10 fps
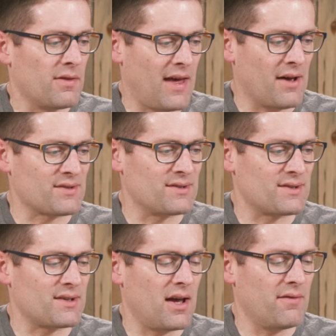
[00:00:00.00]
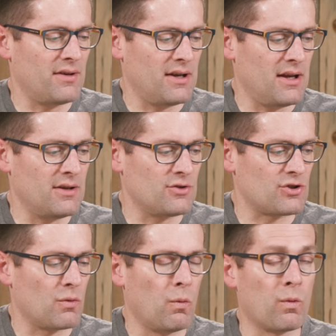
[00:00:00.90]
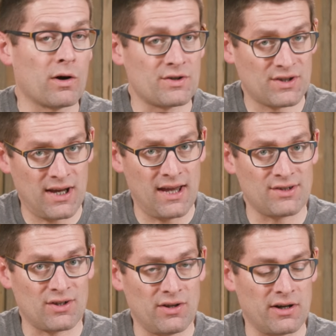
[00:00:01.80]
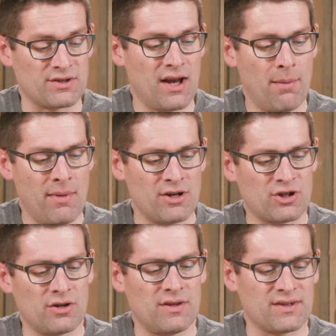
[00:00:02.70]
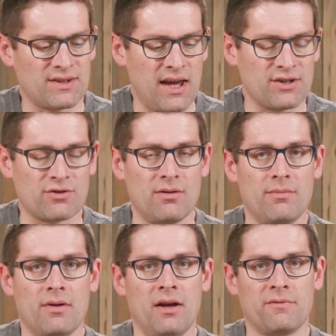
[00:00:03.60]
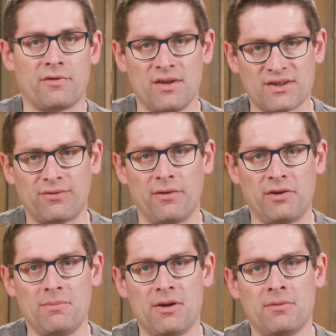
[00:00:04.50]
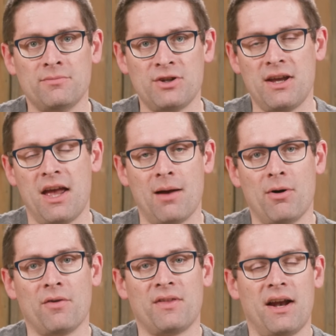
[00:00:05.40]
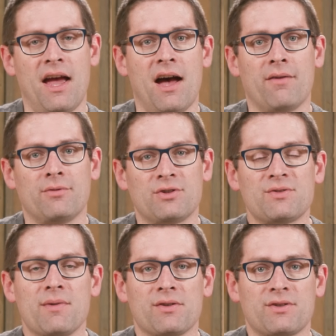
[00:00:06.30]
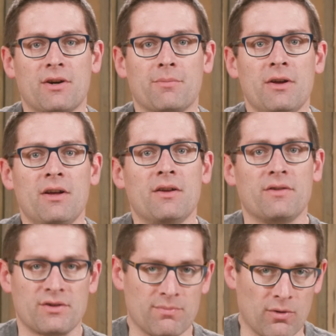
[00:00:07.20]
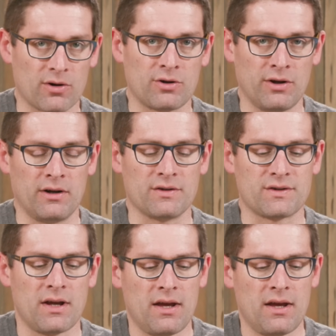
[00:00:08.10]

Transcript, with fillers: thousandths of an inch worst case clearance. Now I measured this case rim, and for this fifty B M G ammo that I have, which is mil-serp, there's more clearance